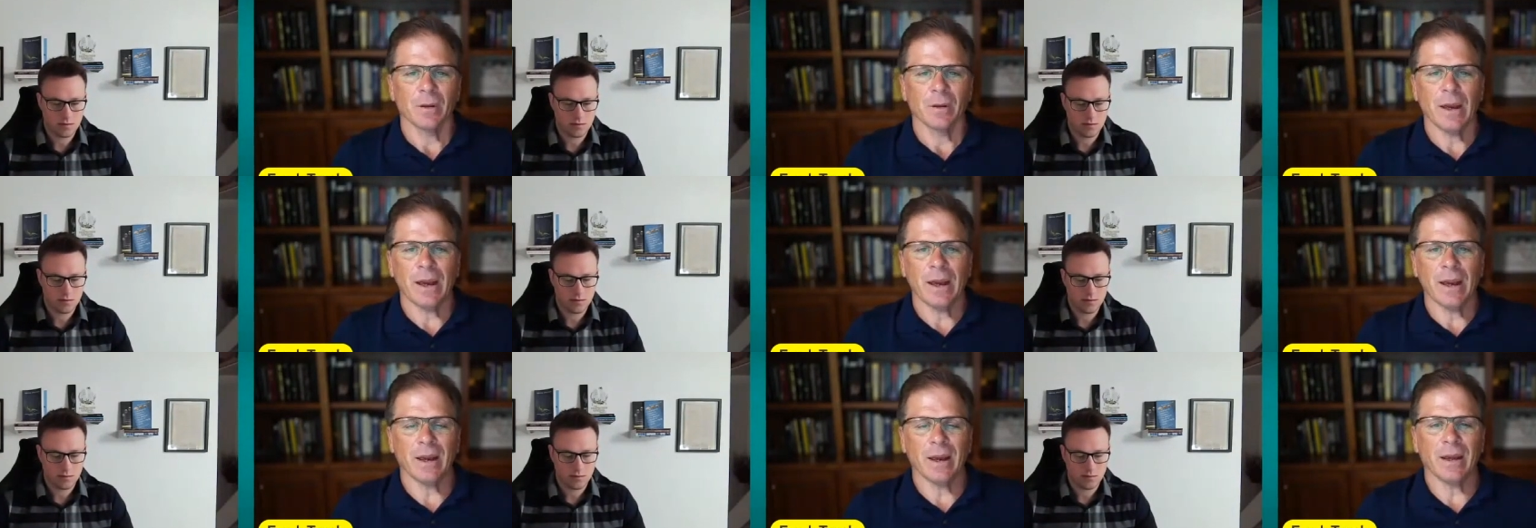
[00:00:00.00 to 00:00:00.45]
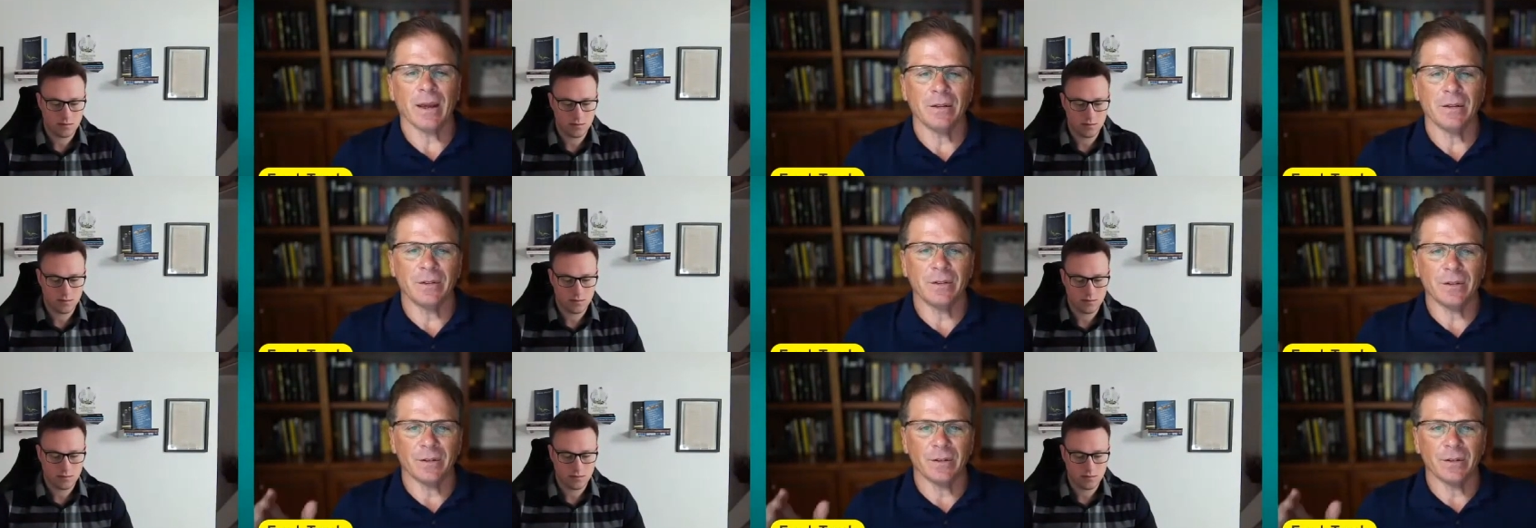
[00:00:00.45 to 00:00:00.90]

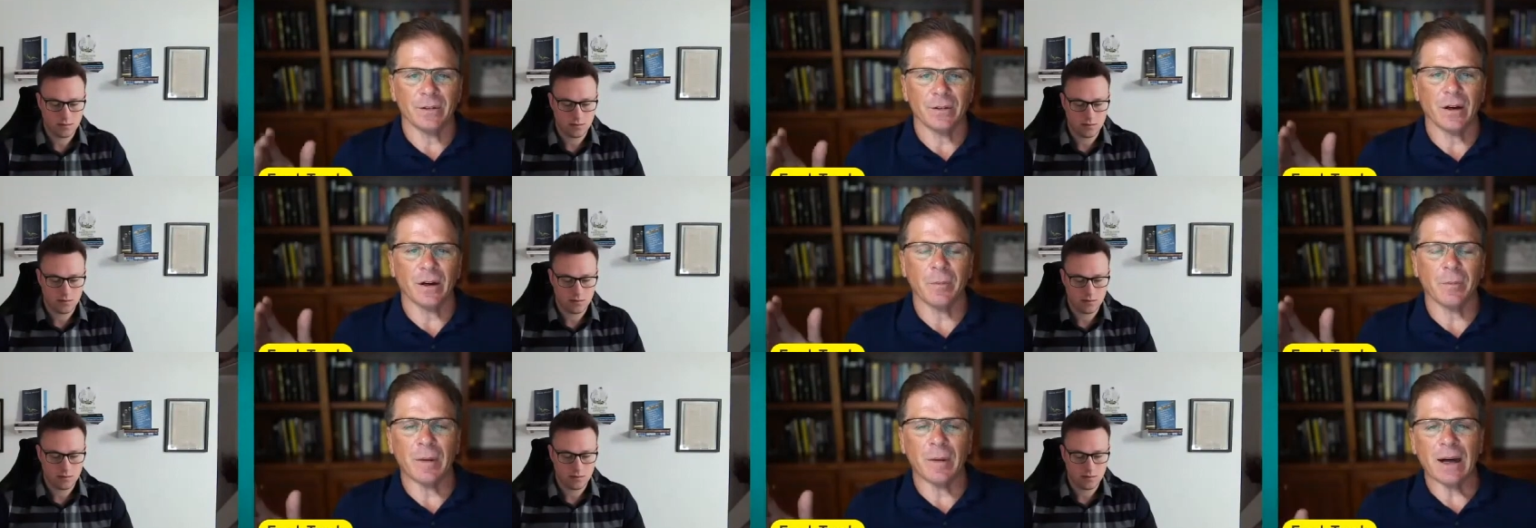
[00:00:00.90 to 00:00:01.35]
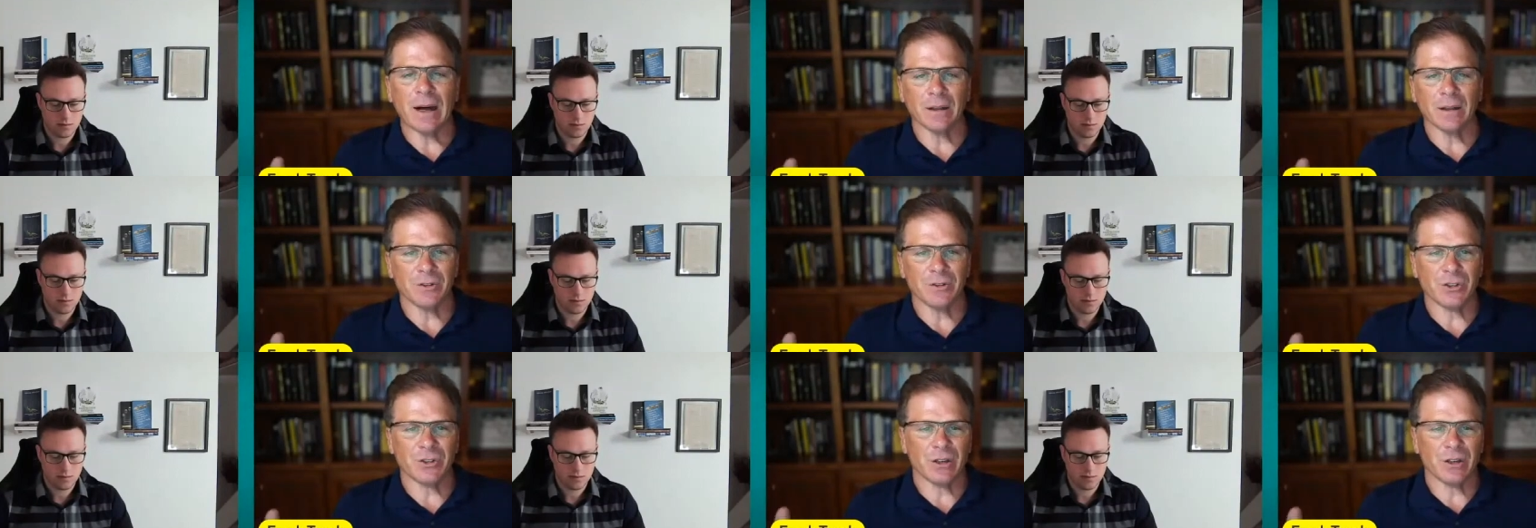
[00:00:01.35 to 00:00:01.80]
Speaker 1: and
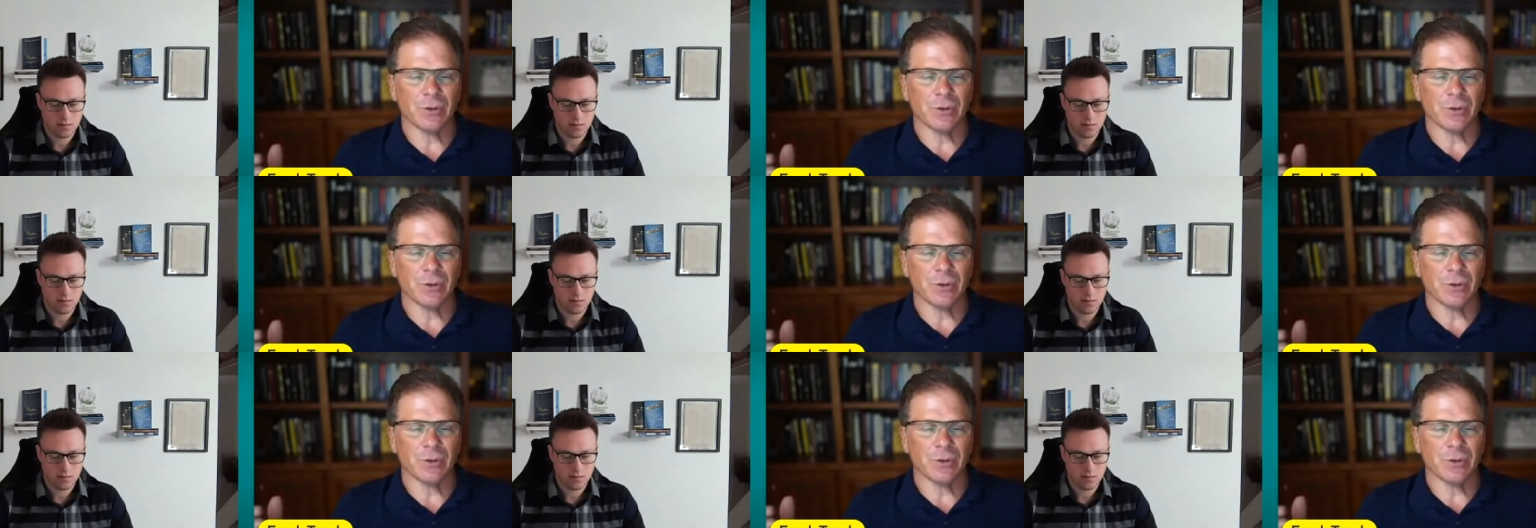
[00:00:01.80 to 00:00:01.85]
homology,